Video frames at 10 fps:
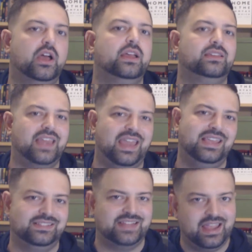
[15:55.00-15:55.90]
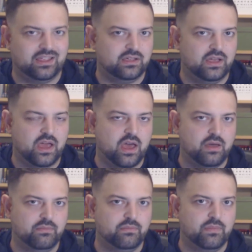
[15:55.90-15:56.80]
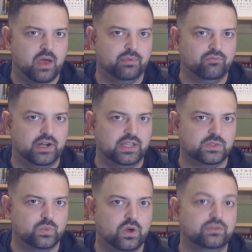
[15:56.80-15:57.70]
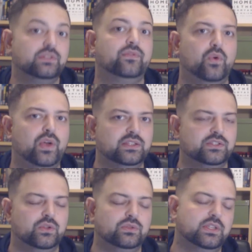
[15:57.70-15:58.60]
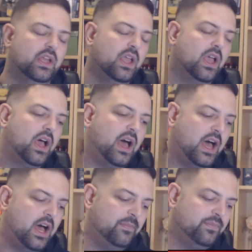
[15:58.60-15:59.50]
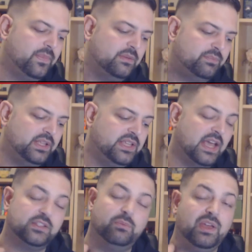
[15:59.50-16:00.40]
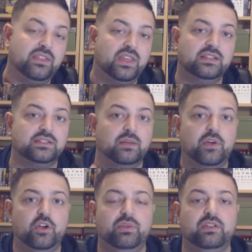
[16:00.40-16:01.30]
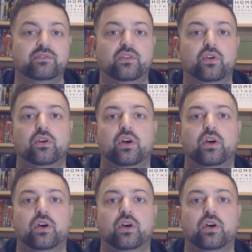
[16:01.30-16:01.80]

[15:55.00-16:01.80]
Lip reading: get his tech up and running as well for his suit. But yeah, so big things I'm hoping for